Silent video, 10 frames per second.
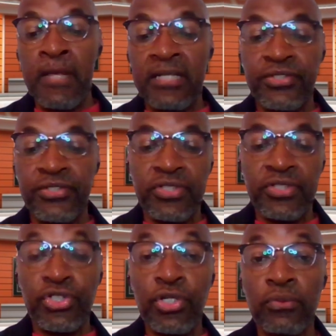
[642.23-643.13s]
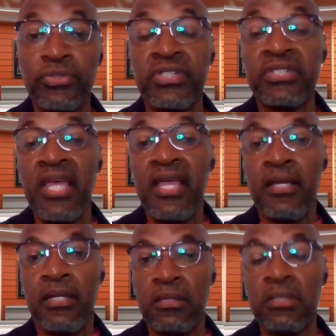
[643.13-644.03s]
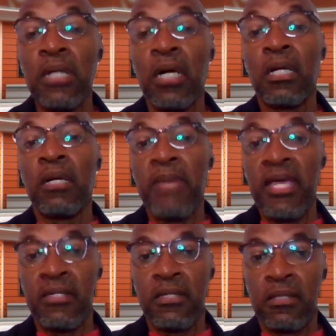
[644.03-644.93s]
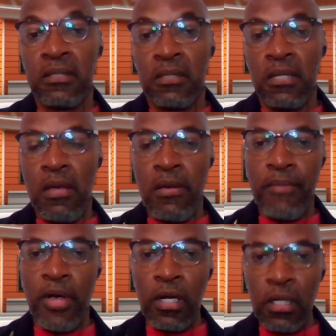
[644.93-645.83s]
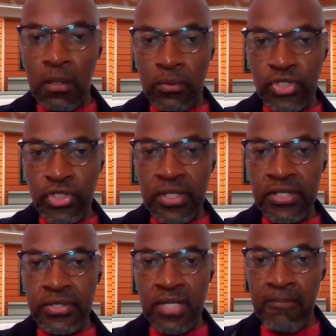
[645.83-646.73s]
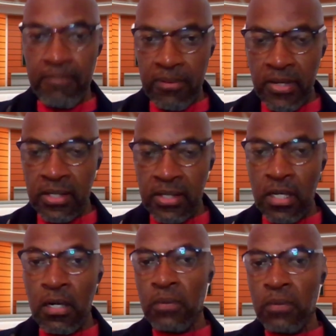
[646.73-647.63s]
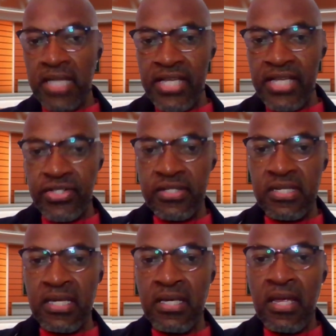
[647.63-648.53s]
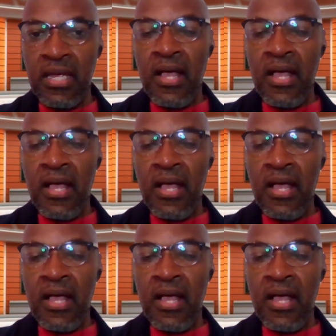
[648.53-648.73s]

And so she chose to date younger men. Her own choice, employing her own agency.